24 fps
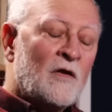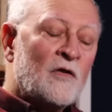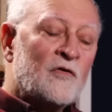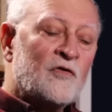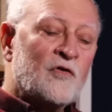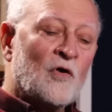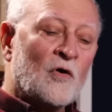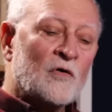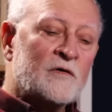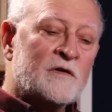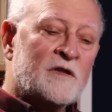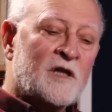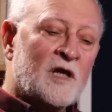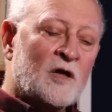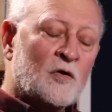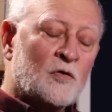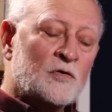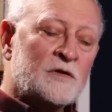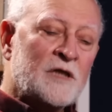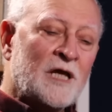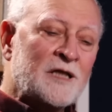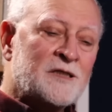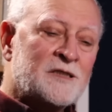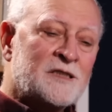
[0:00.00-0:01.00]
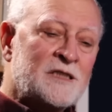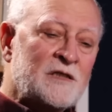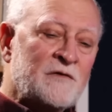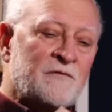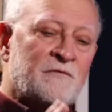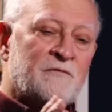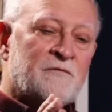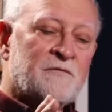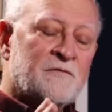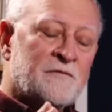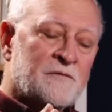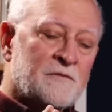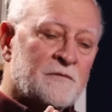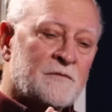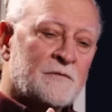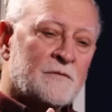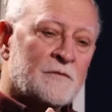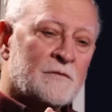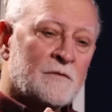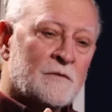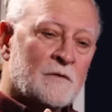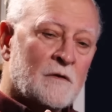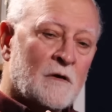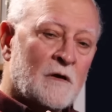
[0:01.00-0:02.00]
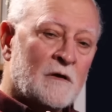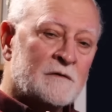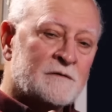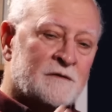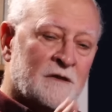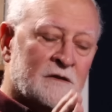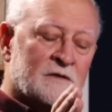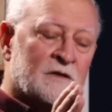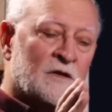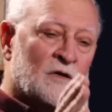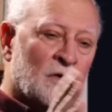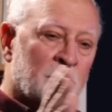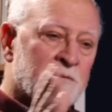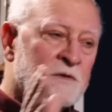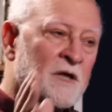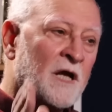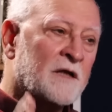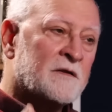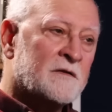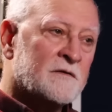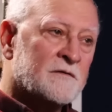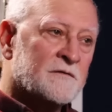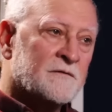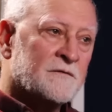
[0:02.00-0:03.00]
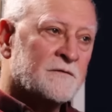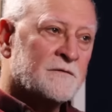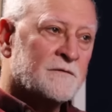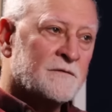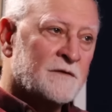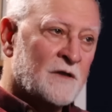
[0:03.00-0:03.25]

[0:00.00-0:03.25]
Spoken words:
thought they could achieve a certain objective.